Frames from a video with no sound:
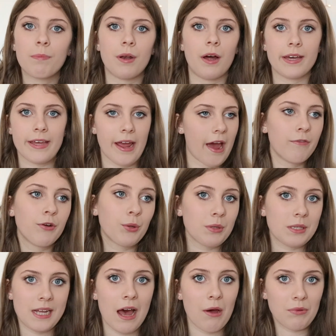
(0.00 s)
They haven't gone
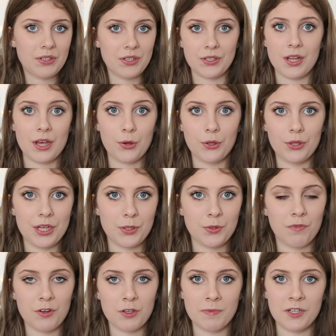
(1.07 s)
down since I got these
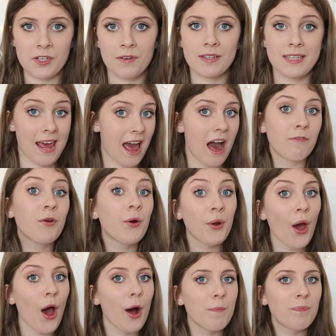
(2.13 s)
revision materials. They have gone
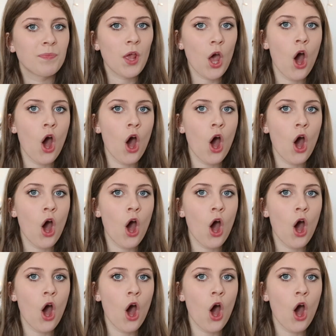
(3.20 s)
up.